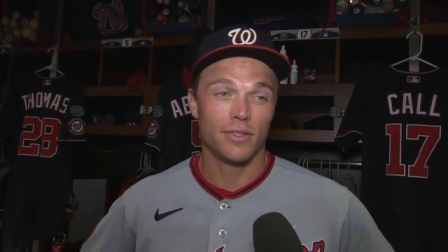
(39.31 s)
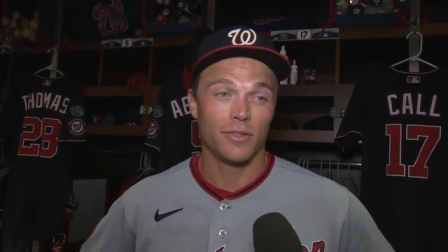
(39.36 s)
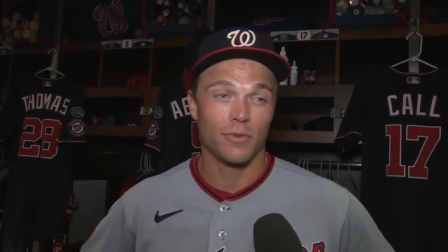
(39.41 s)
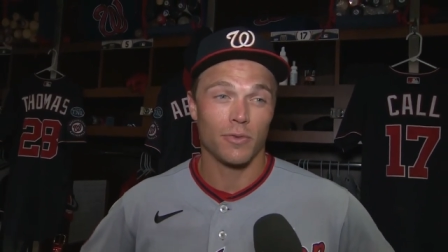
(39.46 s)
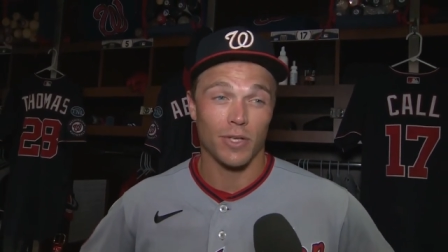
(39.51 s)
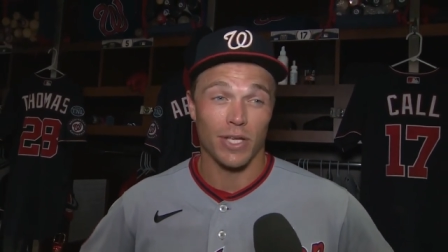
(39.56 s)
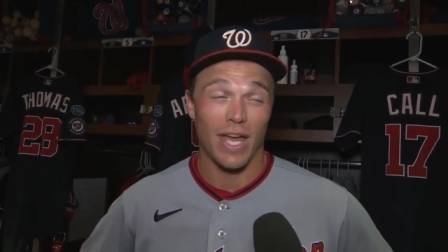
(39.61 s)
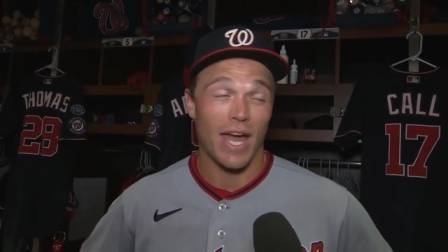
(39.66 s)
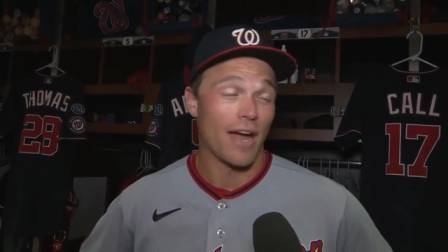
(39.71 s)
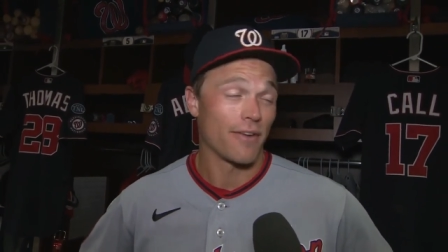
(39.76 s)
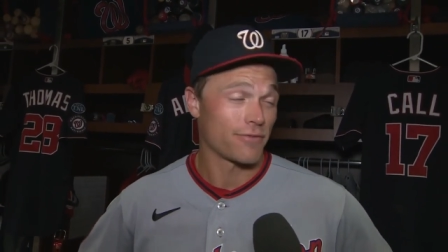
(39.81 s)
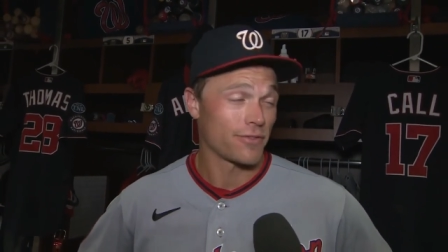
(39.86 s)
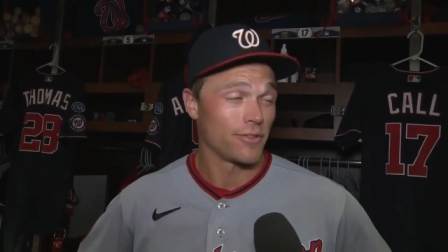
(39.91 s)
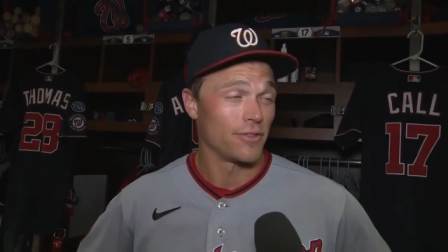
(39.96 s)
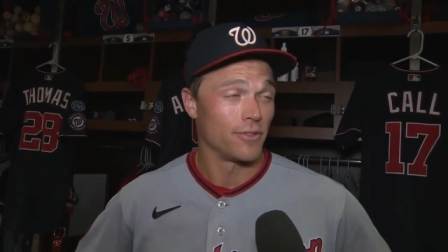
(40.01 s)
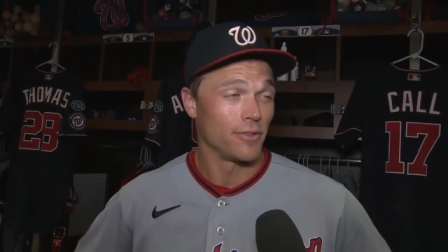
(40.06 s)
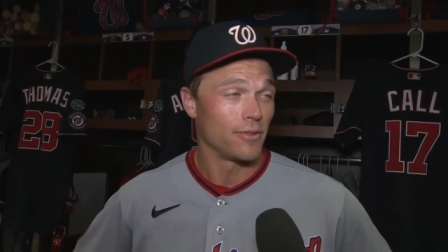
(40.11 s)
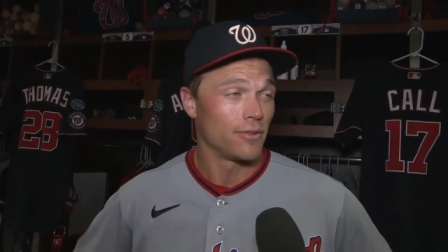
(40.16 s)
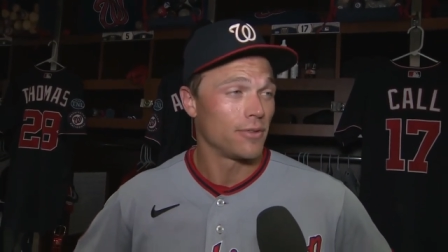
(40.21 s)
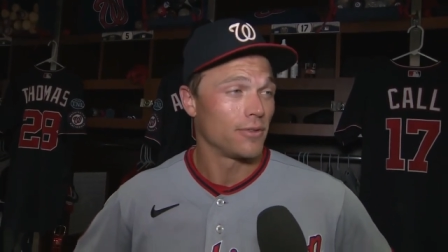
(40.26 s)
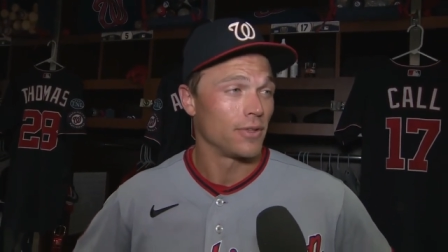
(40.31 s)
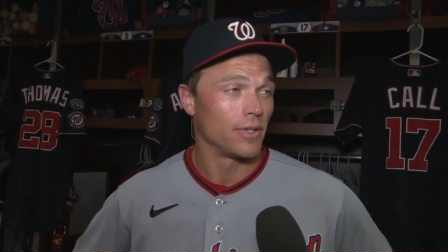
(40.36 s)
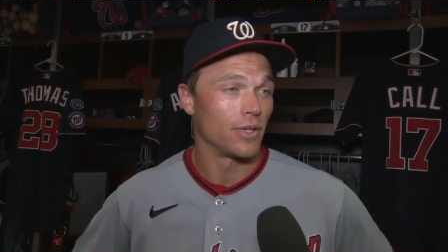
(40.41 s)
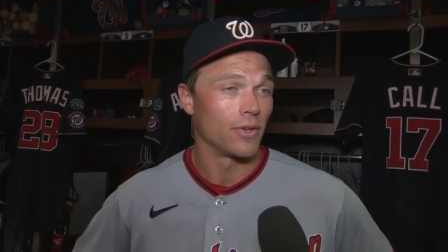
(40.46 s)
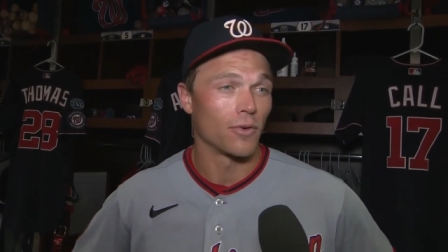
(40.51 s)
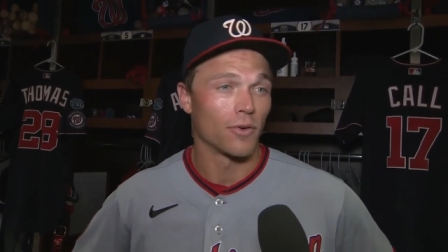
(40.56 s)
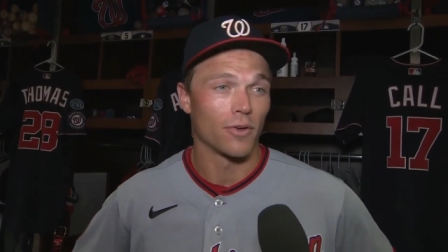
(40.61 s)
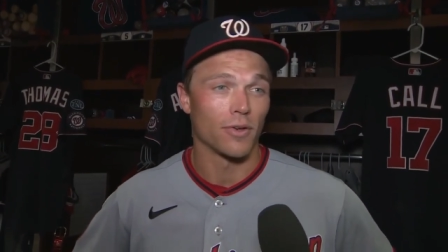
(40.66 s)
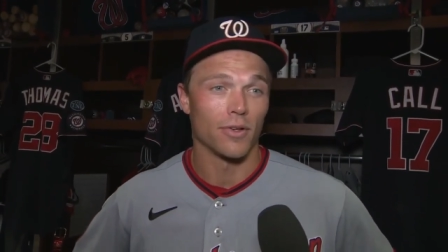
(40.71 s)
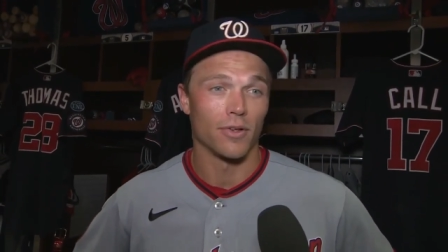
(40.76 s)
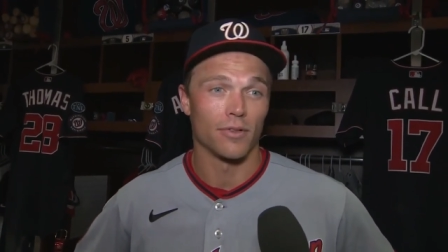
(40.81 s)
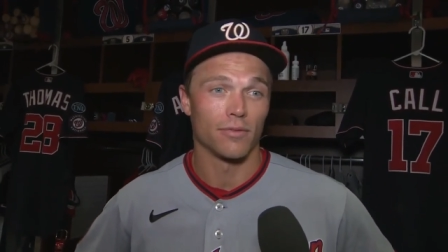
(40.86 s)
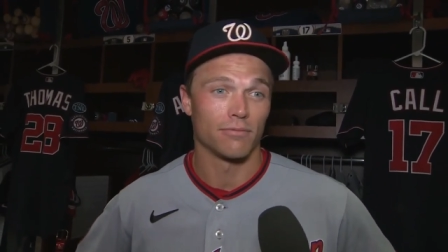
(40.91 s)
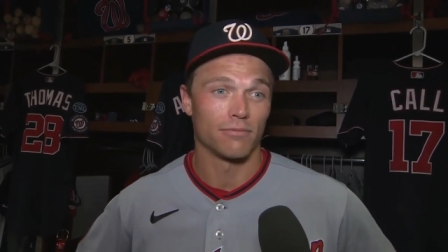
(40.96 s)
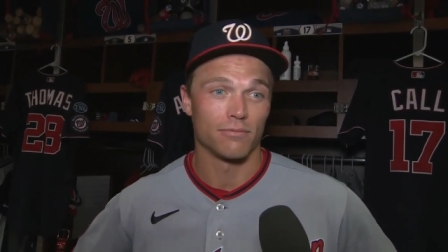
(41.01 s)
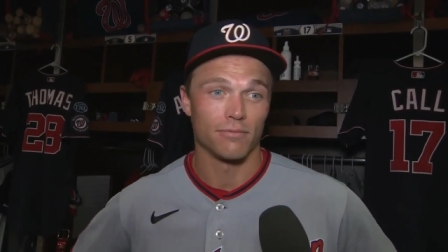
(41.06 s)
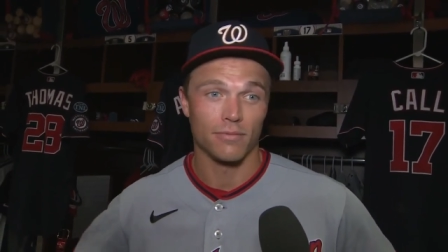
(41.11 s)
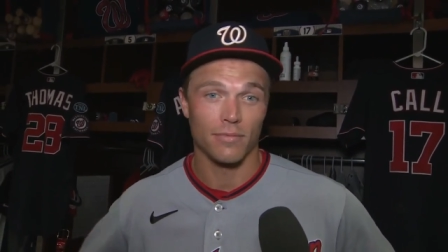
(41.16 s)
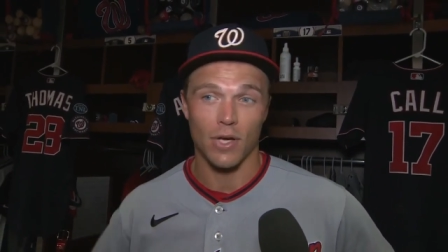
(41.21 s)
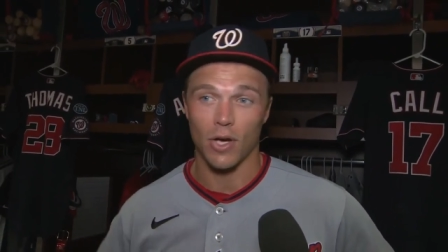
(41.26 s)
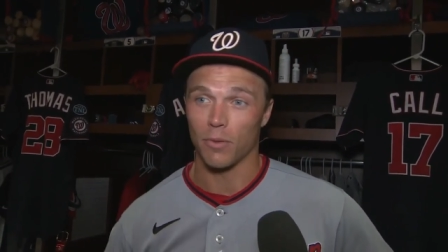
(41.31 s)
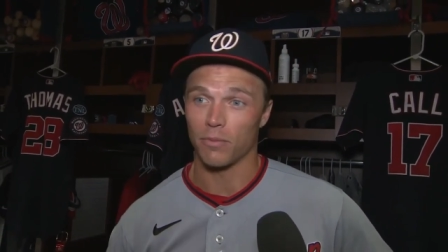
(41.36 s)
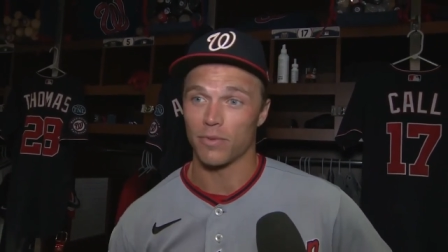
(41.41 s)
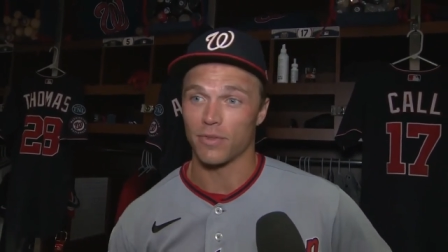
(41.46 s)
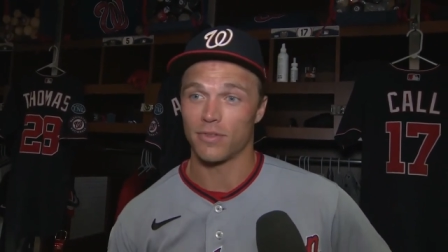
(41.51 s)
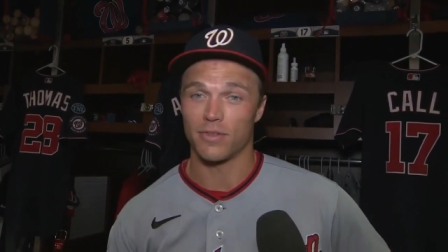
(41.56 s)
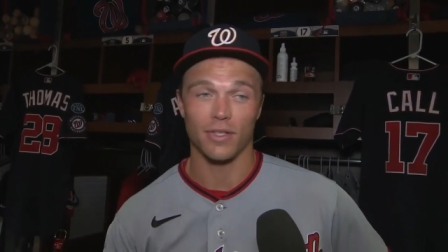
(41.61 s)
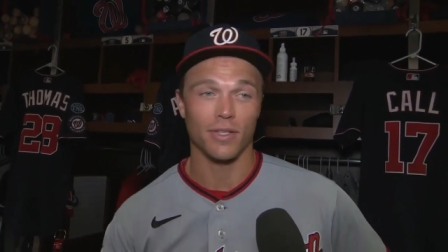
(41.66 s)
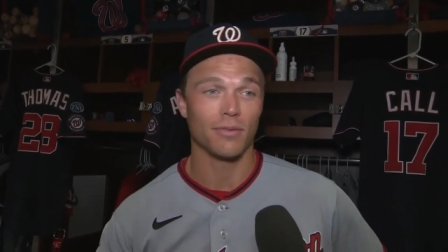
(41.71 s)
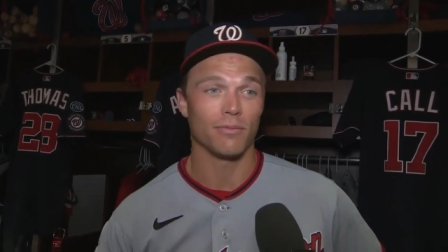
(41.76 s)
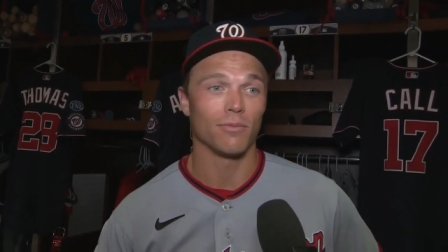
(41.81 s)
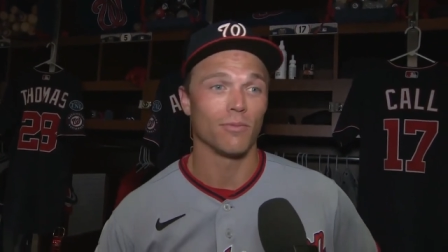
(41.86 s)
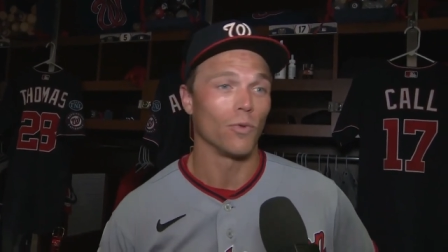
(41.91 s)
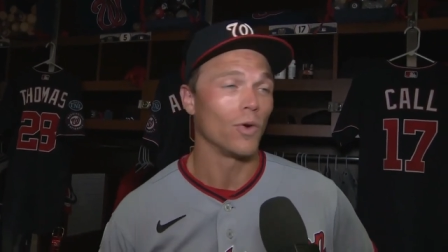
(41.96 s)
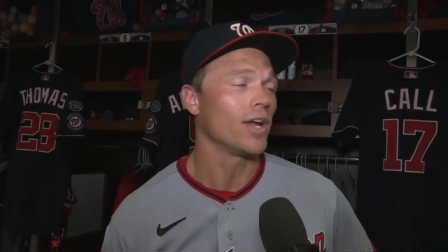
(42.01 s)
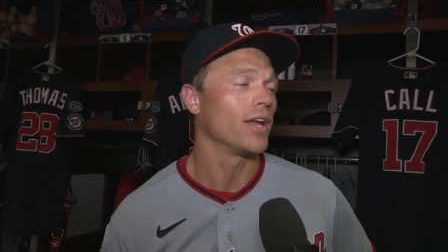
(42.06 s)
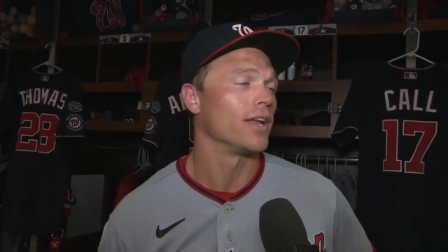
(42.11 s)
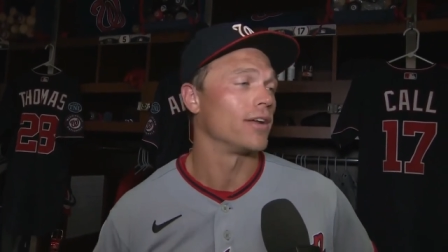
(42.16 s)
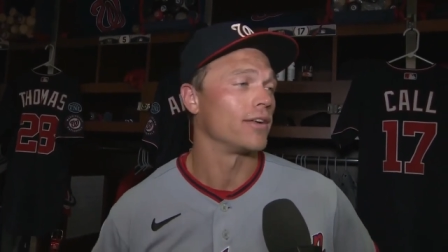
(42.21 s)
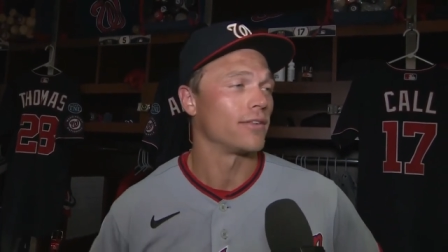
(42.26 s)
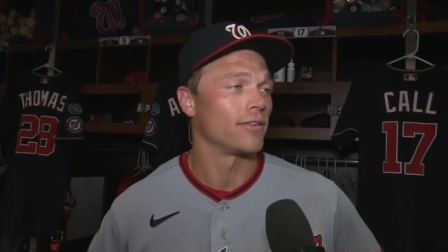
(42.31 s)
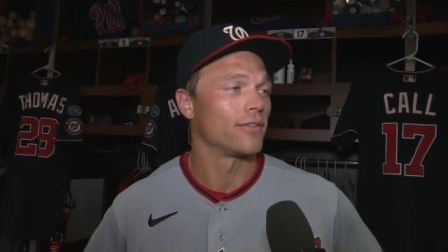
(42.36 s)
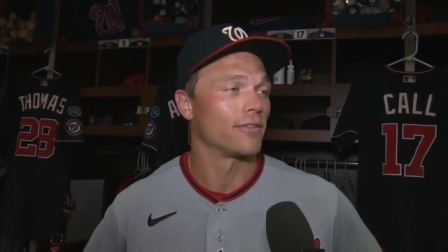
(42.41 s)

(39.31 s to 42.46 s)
what you have to do in order to help the team win,